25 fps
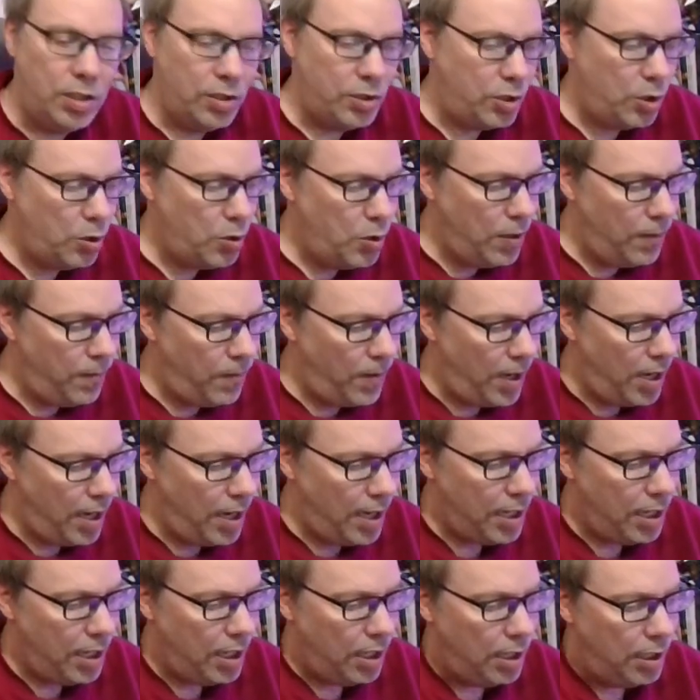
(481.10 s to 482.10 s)
So if
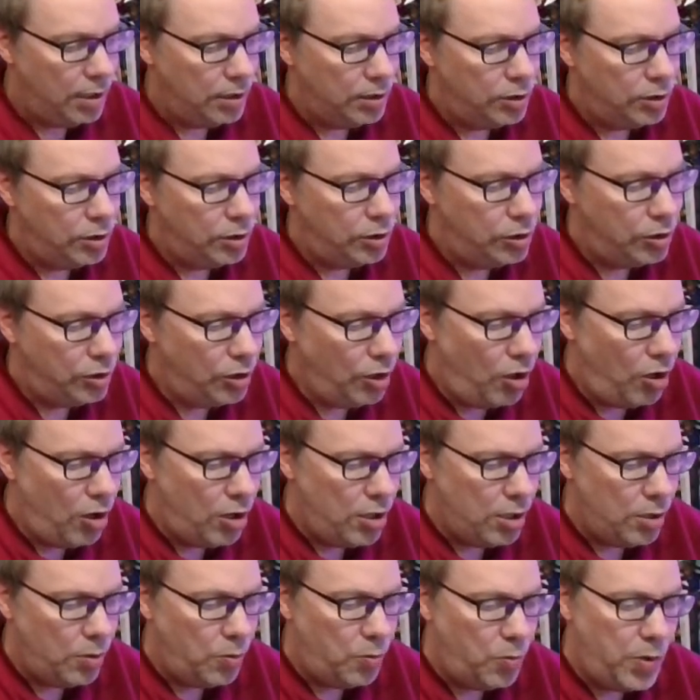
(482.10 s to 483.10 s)
I
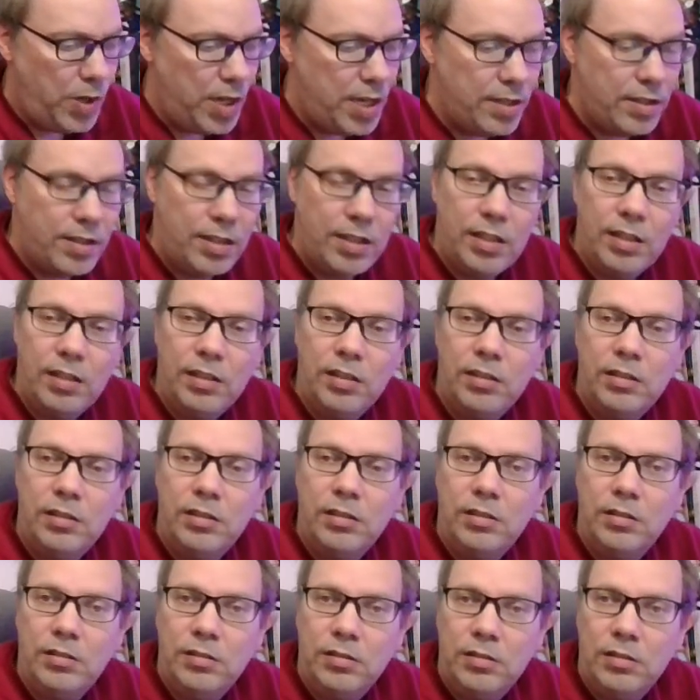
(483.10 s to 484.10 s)
start with
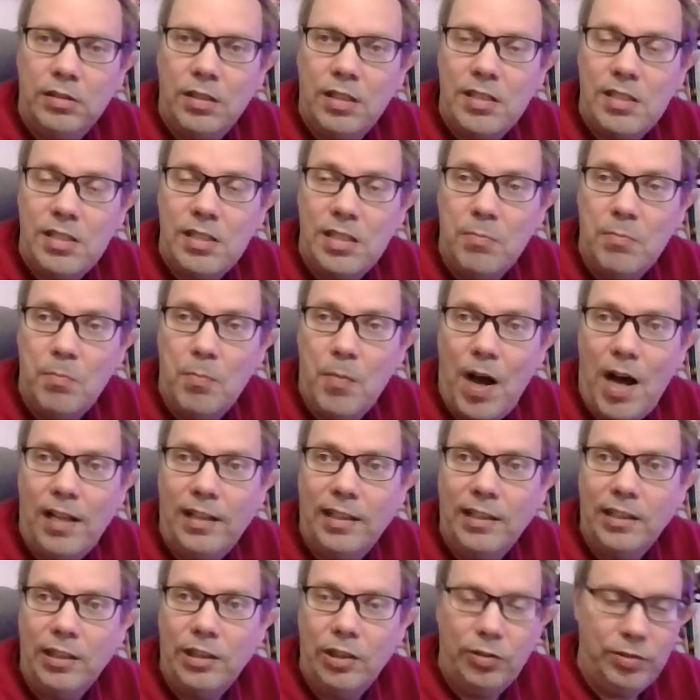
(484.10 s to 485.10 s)

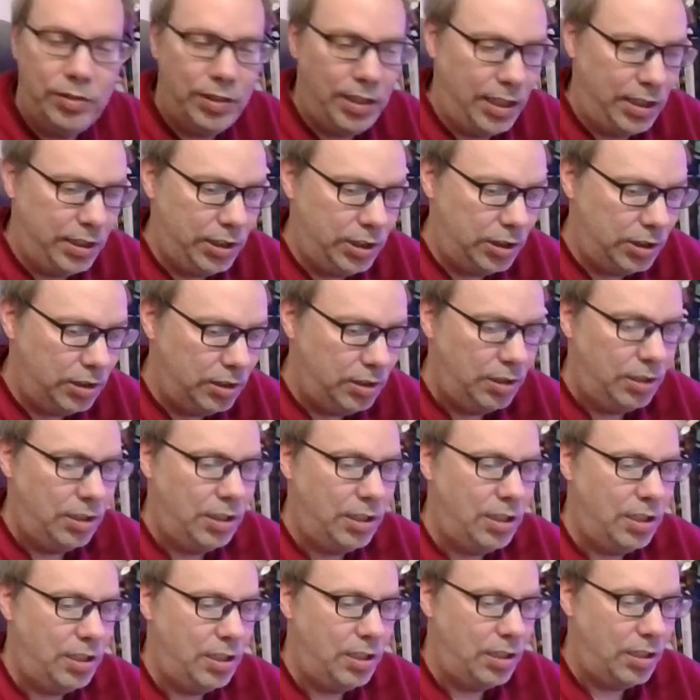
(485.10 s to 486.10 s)
symbolic notation,
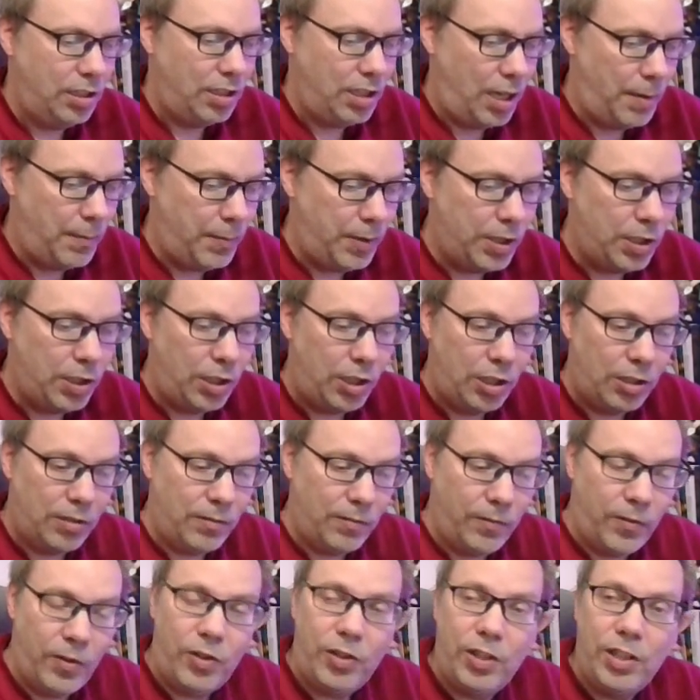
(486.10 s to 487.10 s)
I'm going to
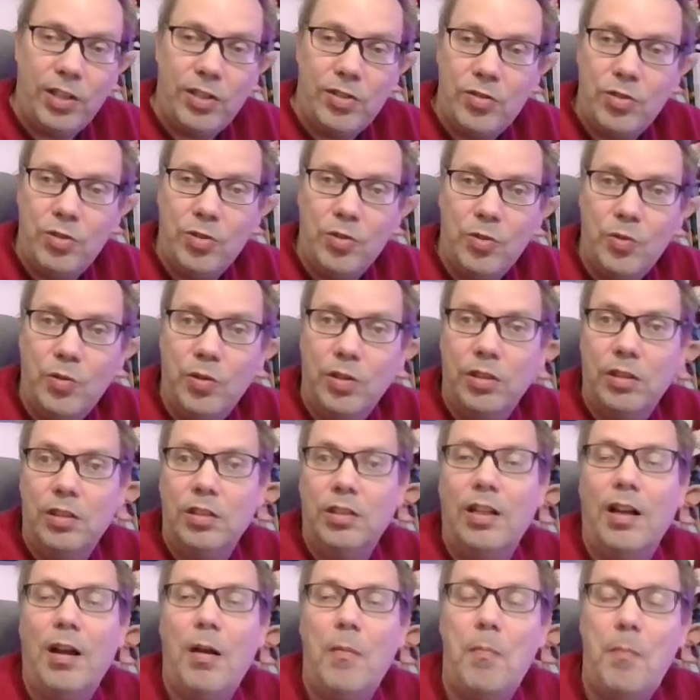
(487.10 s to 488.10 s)
convert it to
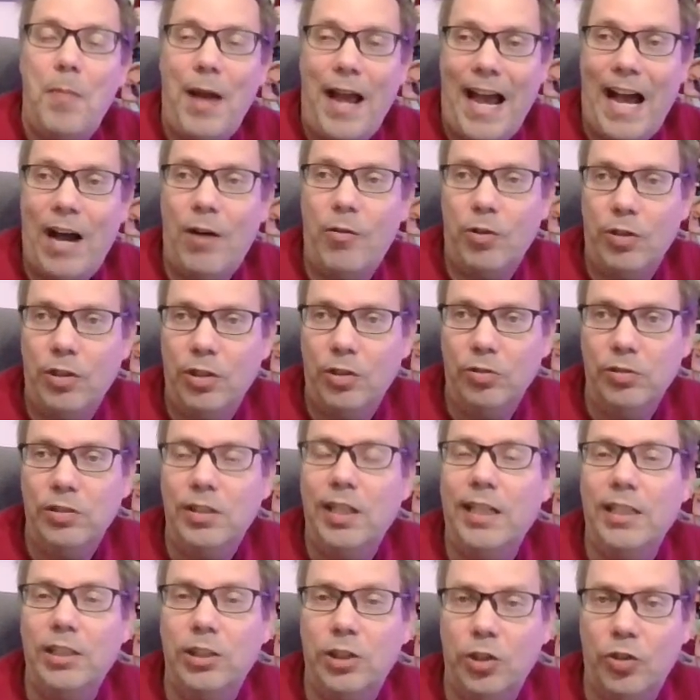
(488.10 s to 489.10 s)
power
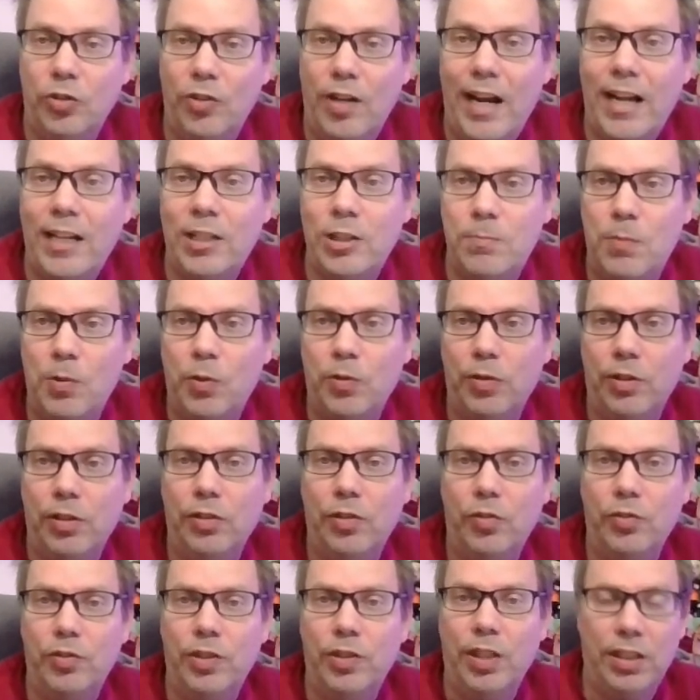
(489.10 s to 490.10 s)
notation or
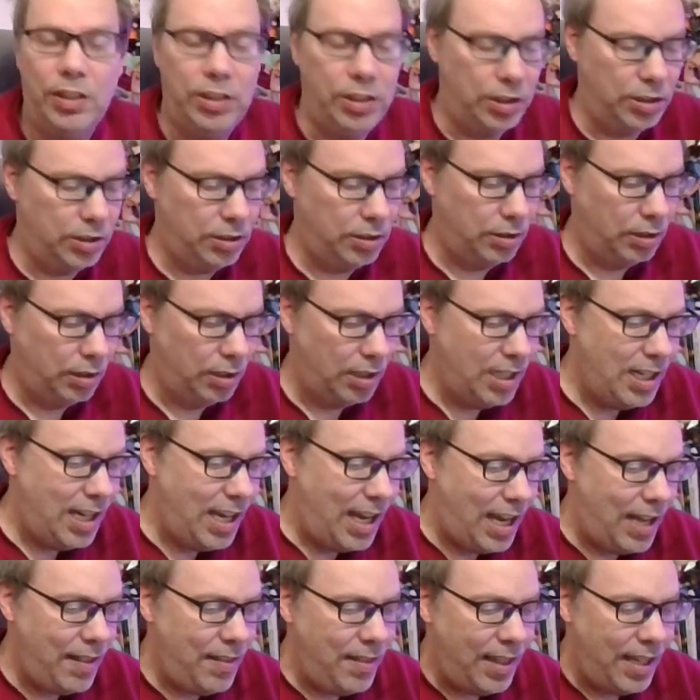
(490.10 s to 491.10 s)
exponent notation,
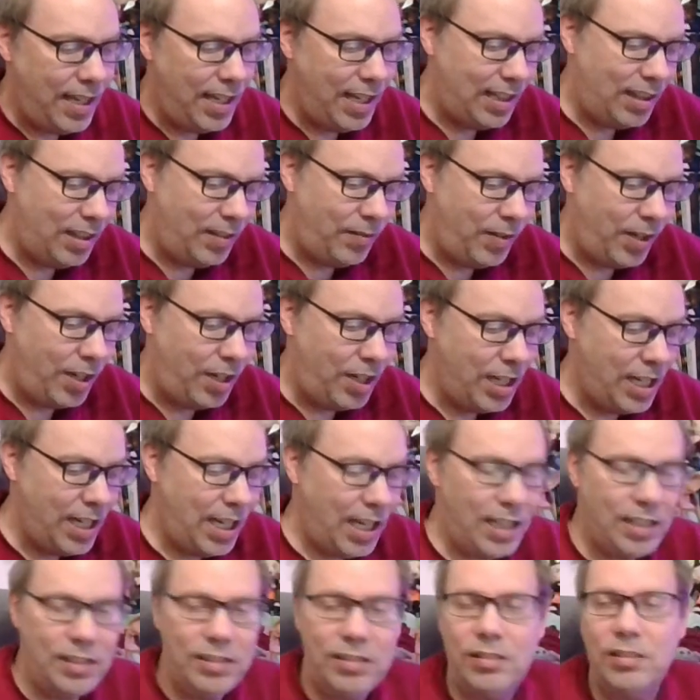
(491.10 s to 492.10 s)
and then at the
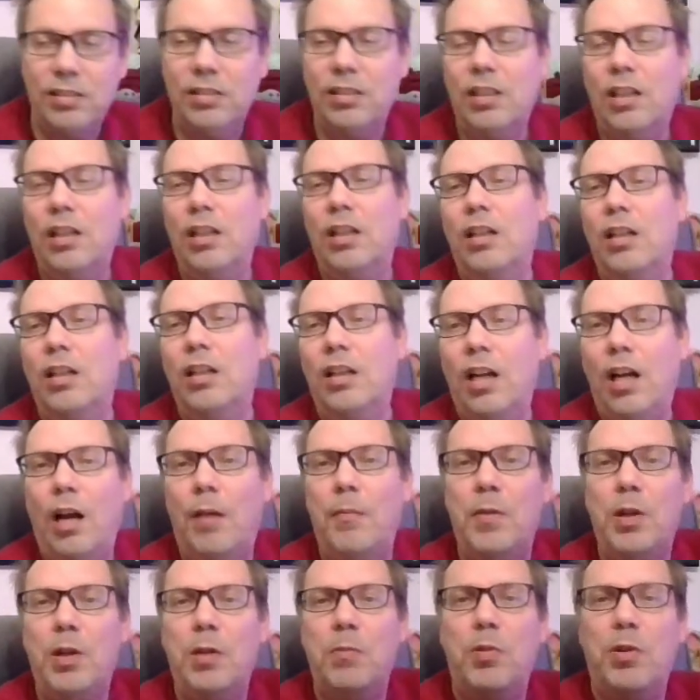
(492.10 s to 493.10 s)
very end,
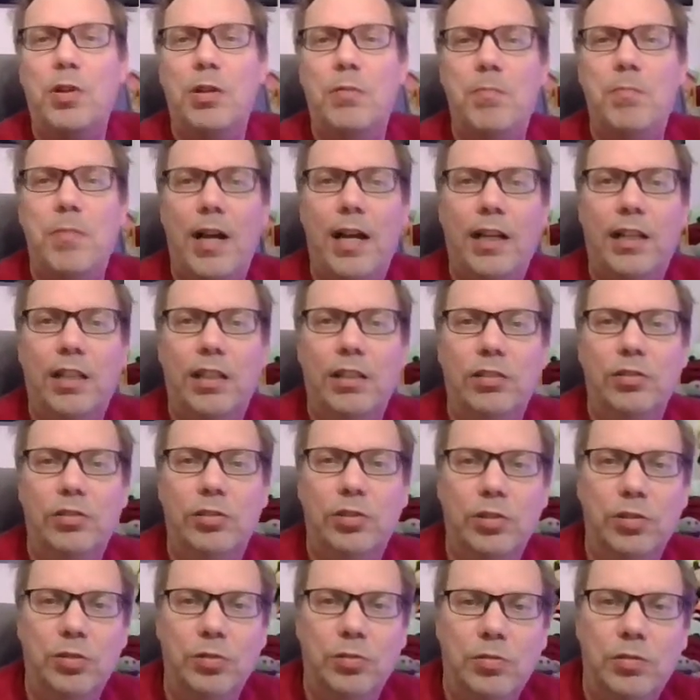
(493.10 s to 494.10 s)
I'm going to put it back
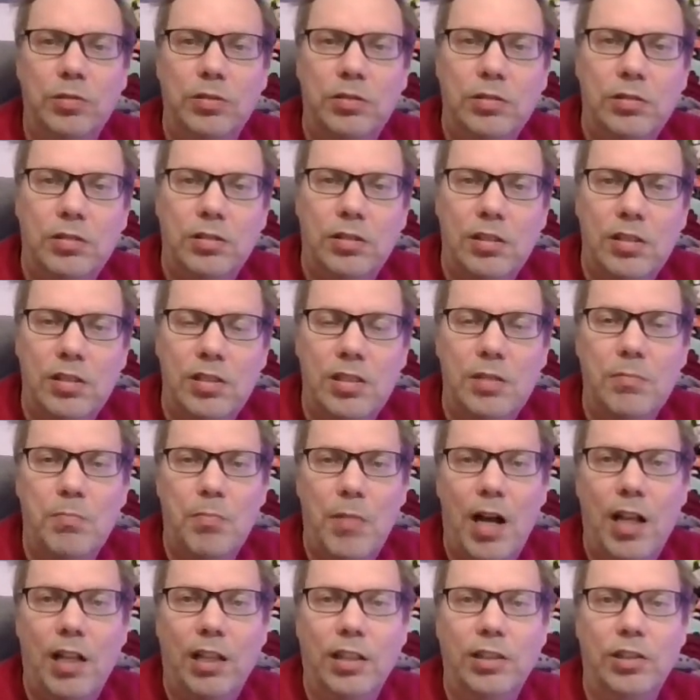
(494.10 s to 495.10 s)
into
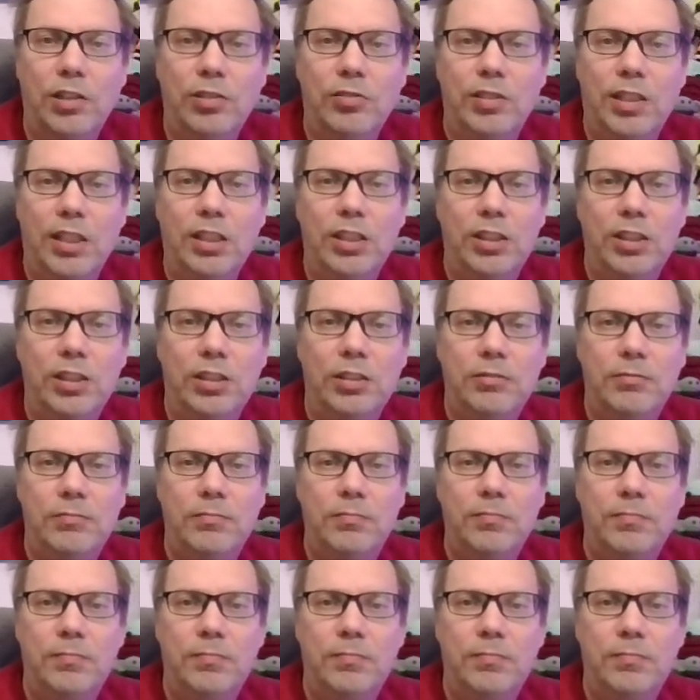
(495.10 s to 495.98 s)
symbolic notation.